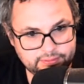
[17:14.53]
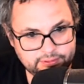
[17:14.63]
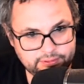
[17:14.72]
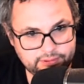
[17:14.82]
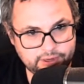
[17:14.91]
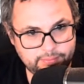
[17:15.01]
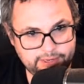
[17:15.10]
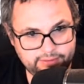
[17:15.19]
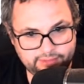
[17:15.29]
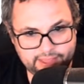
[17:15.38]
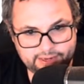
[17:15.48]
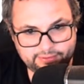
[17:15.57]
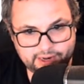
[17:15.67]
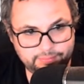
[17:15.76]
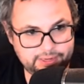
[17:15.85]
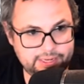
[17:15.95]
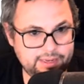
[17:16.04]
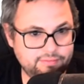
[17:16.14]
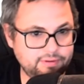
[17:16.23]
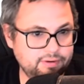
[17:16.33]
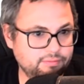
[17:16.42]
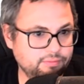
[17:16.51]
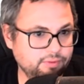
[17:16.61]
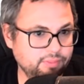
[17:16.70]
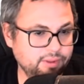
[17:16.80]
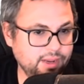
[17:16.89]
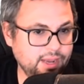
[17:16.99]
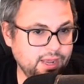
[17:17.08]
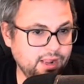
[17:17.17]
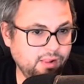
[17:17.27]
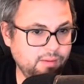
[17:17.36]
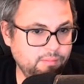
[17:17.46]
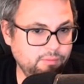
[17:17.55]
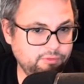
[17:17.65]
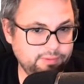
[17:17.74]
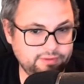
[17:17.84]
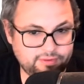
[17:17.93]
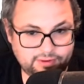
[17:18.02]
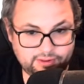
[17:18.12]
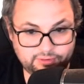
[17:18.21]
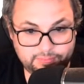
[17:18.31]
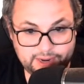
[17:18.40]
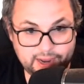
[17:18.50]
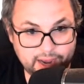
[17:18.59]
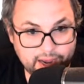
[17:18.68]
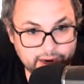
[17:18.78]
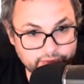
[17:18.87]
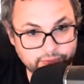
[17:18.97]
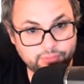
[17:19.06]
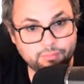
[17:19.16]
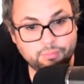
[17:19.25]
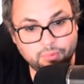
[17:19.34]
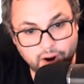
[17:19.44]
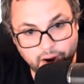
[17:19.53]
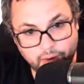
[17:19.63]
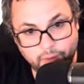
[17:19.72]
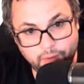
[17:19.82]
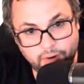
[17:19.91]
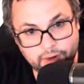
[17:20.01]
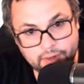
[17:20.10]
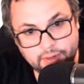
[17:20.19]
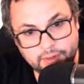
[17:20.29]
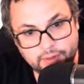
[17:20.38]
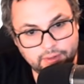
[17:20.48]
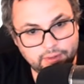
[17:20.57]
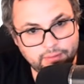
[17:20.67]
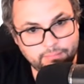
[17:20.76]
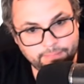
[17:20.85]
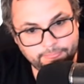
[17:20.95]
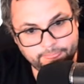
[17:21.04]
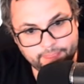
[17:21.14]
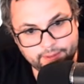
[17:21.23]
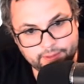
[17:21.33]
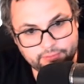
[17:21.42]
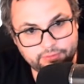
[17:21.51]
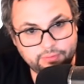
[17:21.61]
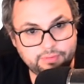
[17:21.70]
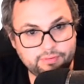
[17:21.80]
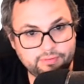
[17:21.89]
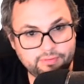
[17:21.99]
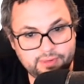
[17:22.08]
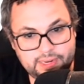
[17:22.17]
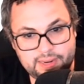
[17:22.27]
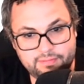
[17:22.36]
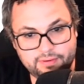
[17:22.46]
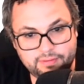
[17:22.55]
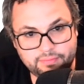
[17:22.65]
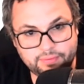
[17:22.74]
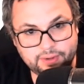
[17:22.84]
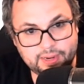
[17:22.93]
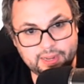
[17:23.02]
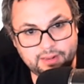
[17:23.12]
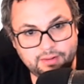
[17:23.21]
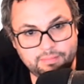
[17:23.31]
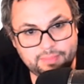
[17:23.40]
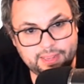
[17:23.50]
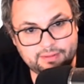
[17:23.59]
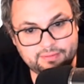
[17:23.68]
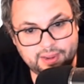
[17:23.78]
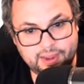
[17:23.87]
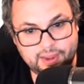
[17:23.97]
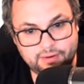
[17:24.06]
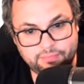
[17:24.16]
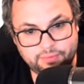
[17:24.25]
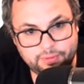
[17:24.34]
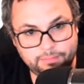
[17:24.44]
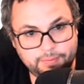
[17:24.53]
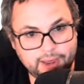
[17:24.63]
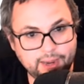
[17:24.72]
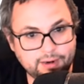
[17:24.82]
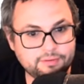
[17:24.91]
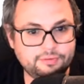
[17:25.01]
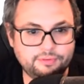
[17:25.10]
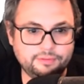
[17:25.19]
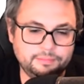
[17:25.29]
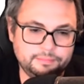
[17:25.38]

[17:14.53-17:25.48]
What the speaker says: Which now means that's got to be even for the column, which means this has to be odd for the row. So this is even for the column. That's odd for the box.